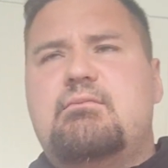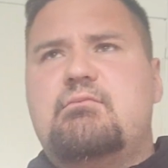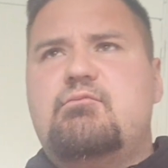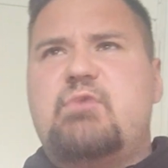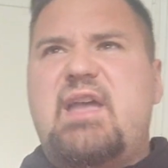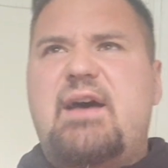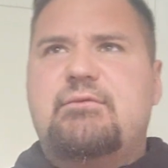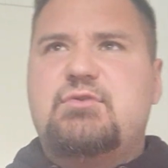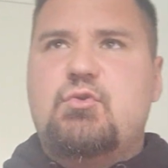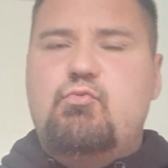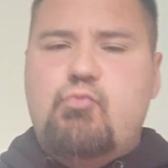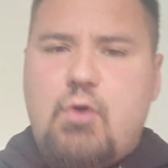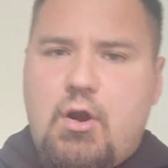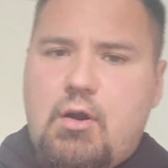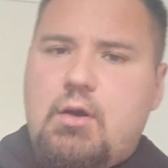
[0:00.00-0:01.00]
we have to
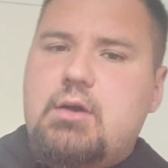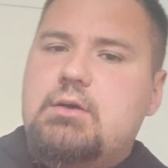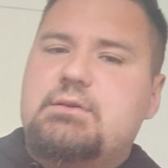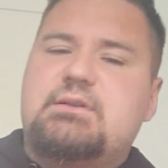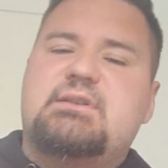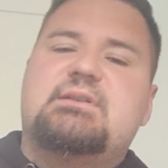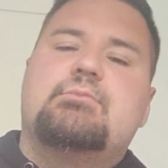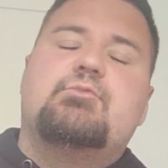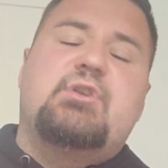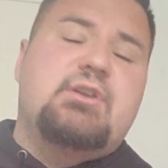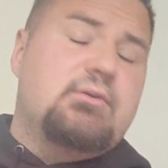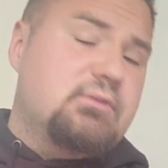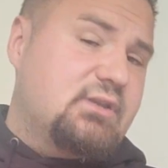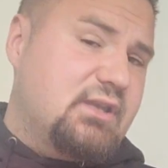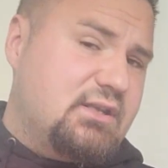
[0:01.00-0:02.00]
work on them. We
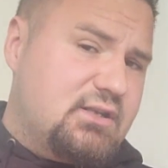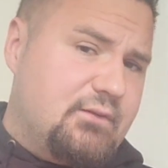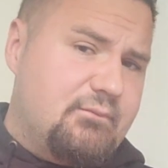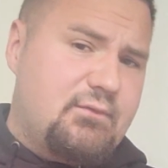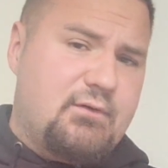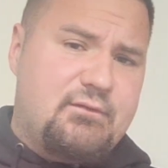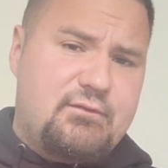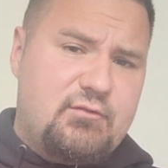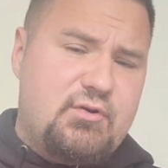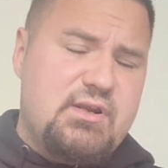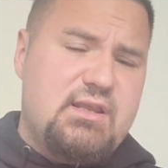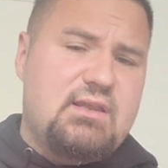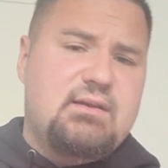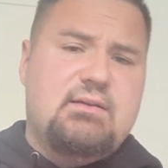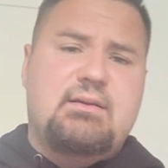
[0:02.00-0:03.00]
don't get them for
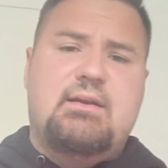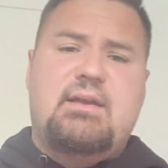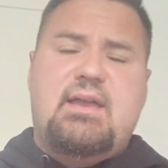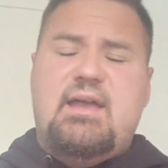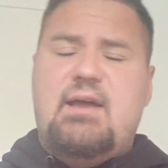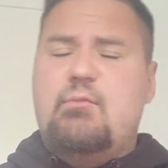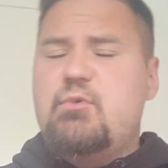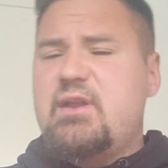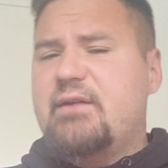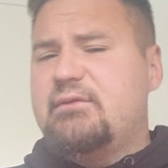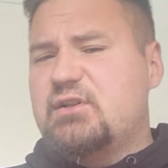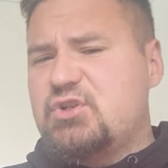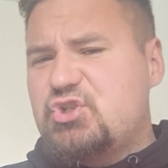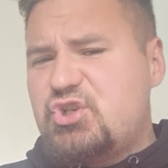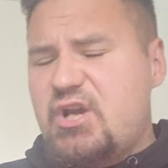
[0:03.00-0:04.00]
free. And we have
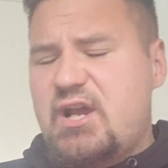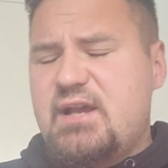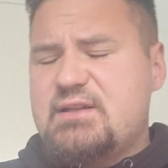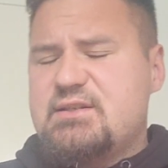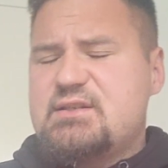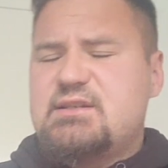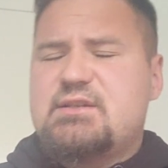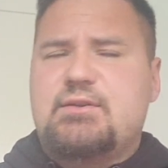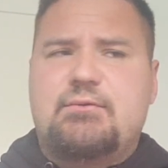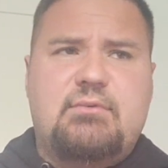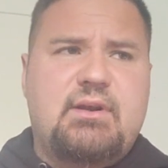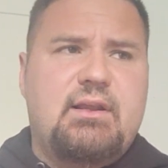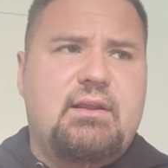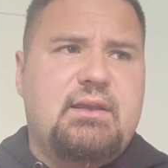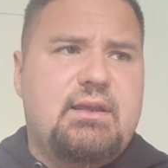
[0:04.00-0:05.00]
the chance to
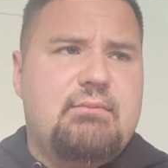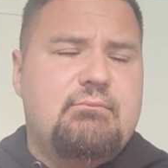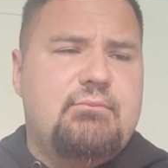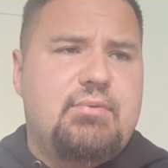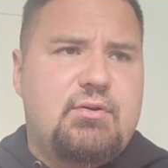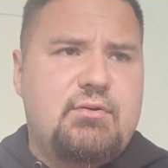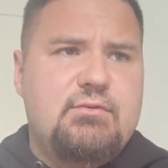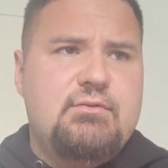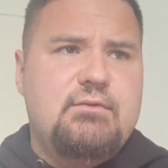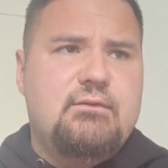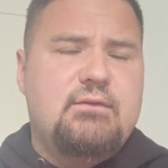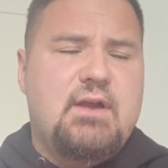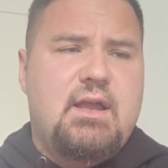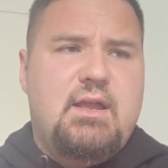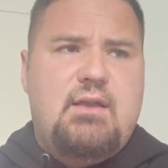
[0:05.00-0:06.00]
really
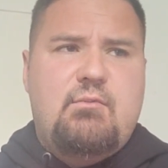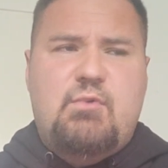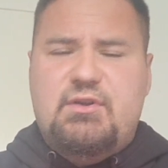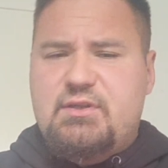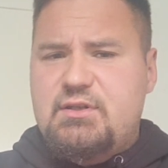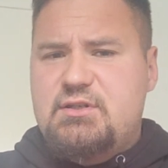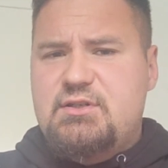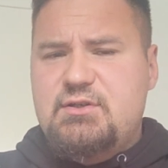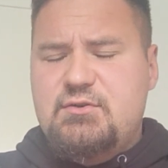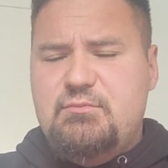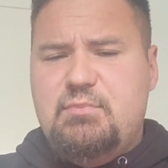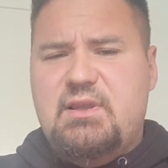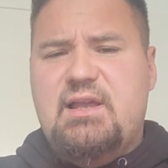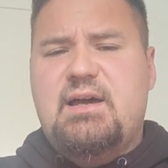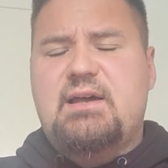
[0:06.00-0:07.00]
improve what the
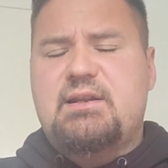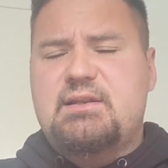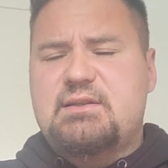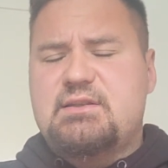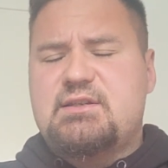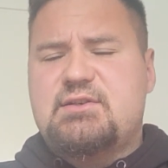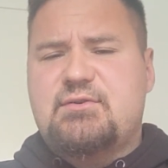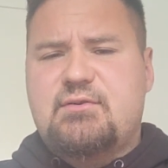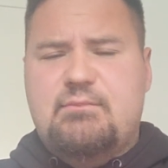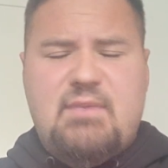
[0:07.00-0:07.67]
two planets or